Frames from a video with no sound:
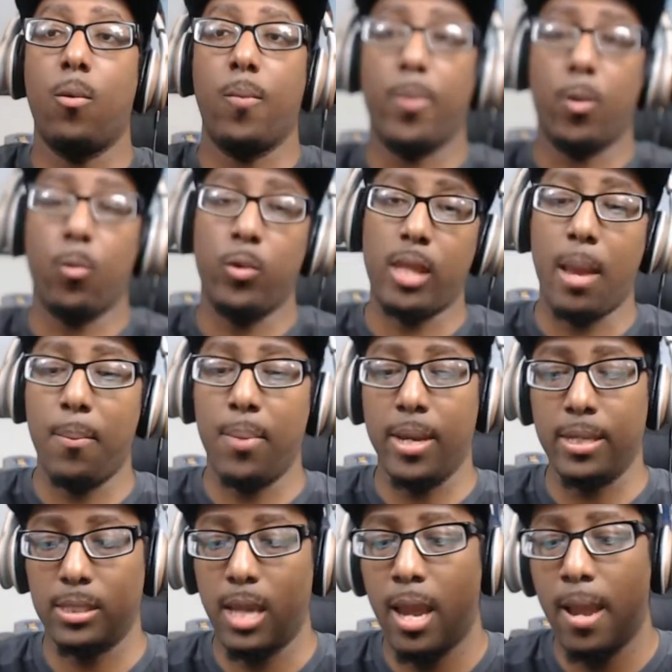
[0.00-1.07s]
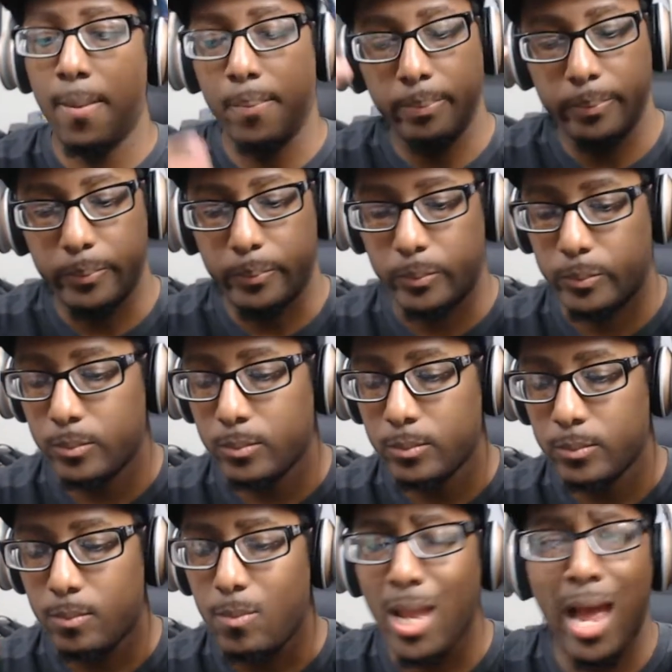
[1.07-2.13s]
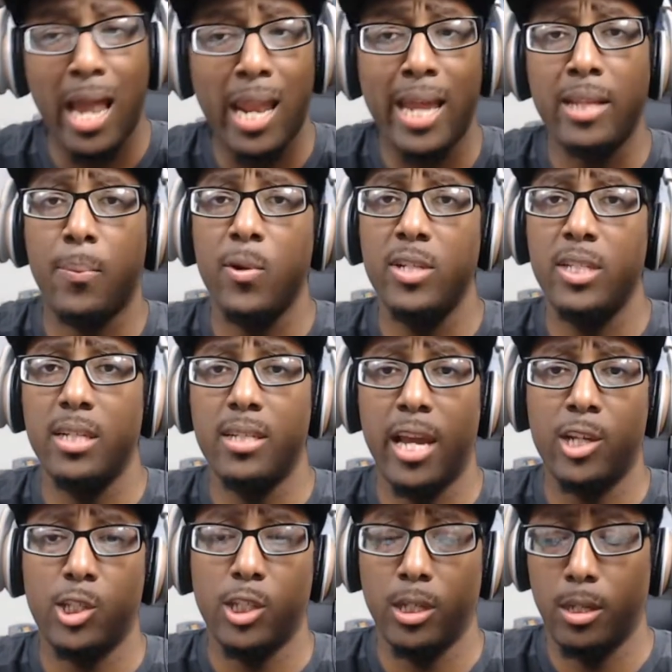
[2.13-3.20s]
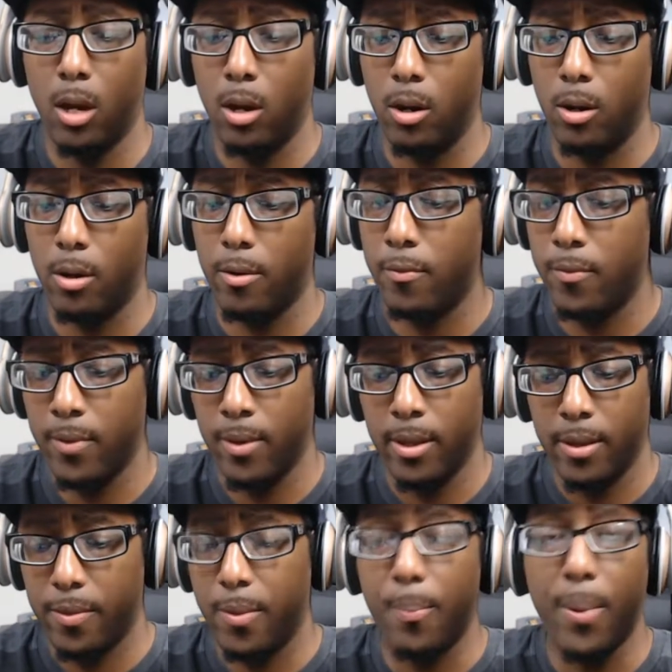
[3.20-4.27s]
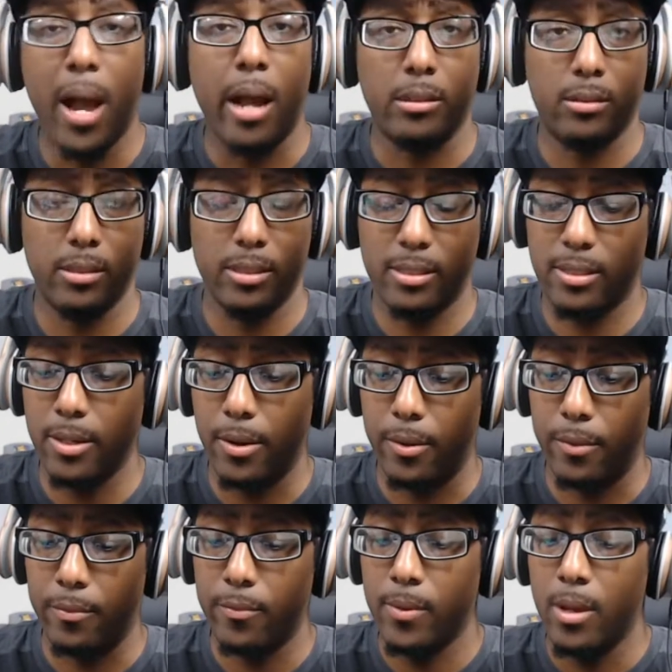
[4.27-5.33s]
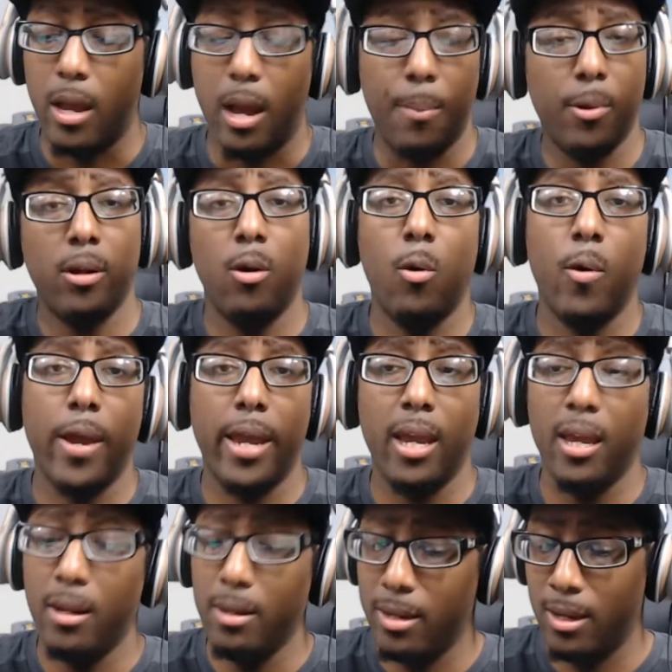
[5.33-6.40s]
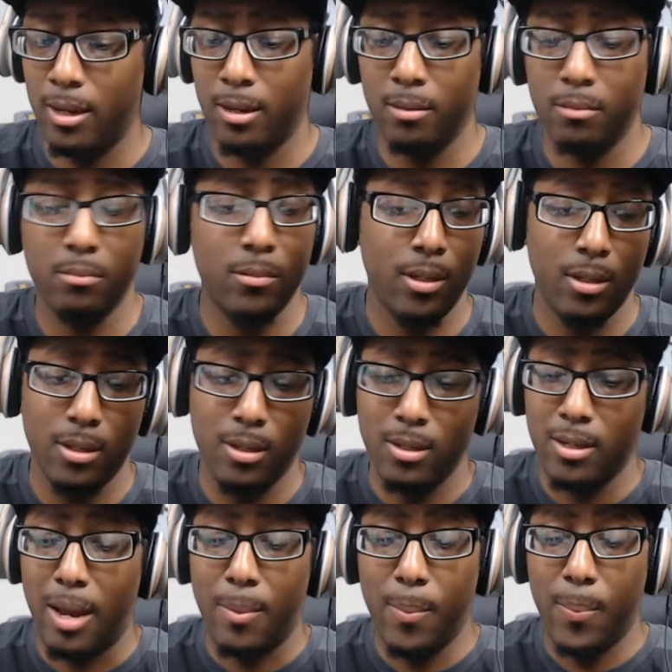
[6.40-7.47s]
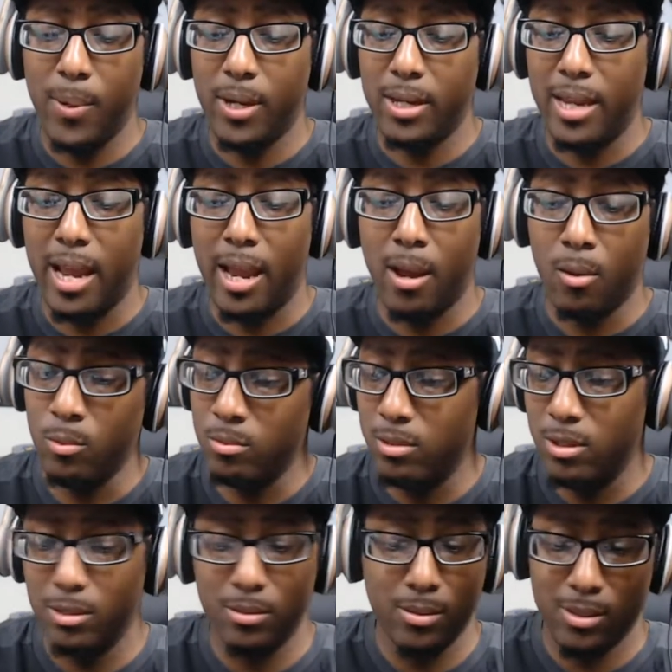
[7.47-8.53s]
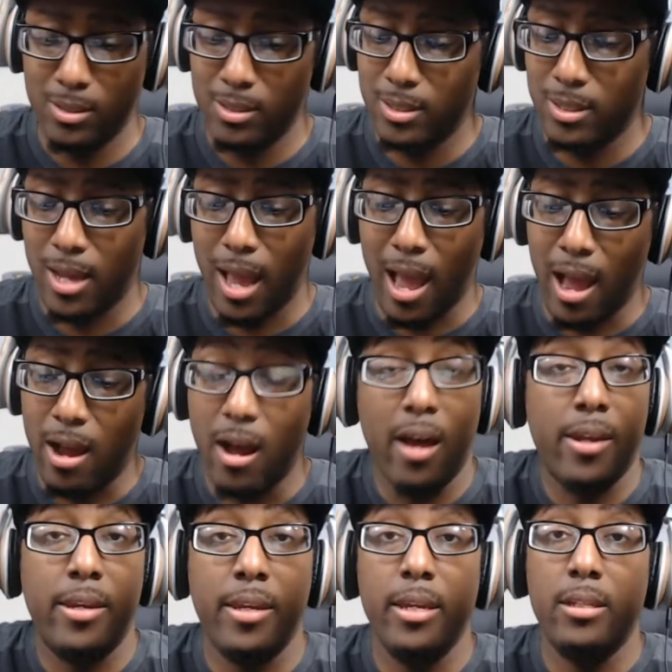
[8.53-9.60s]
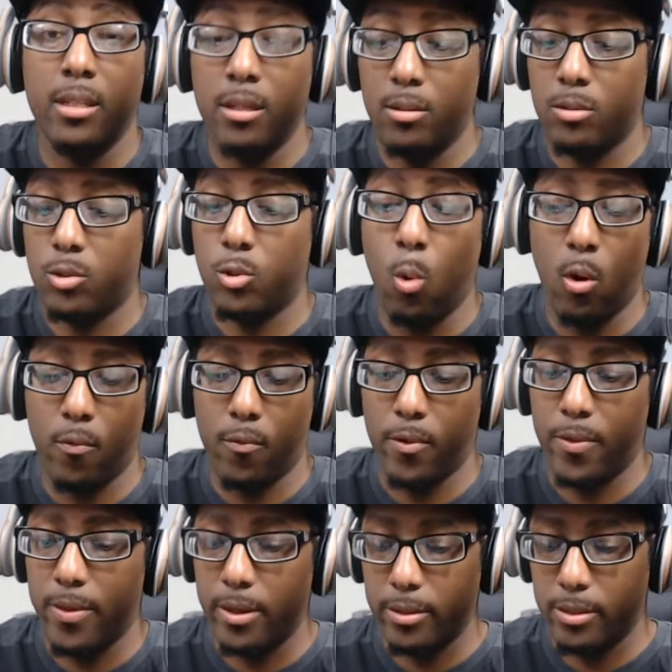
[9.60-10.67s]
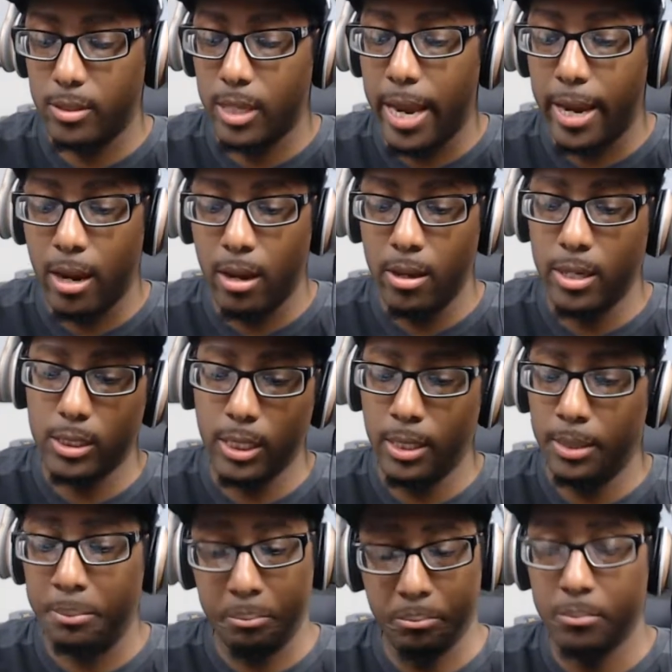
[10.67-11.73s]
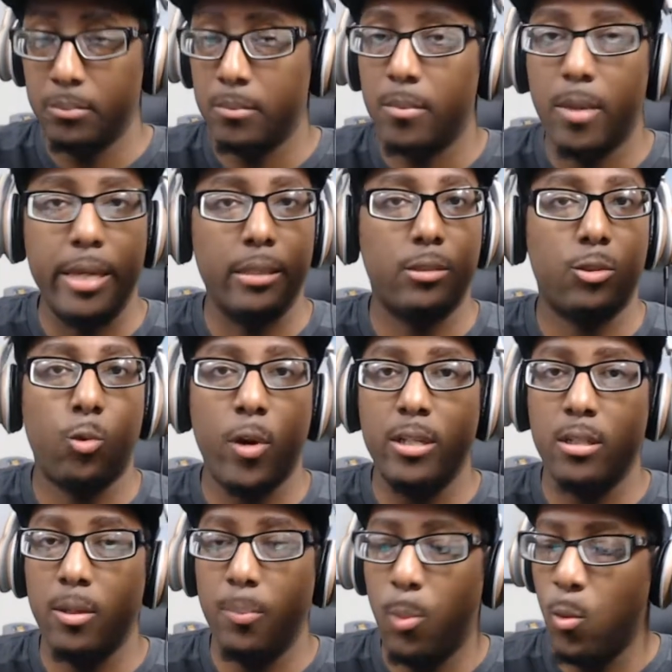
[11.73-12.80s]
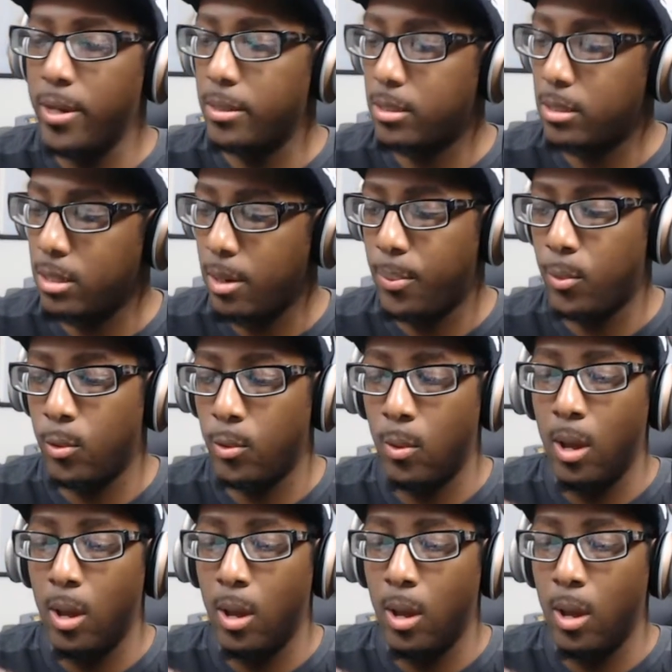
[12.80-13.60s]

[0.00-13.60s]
with that being said, I like the presentation of the box itself. I'm going to go ahead and I'm going to put down a decent score for this. Like, honestly, it's straight to the point, simple.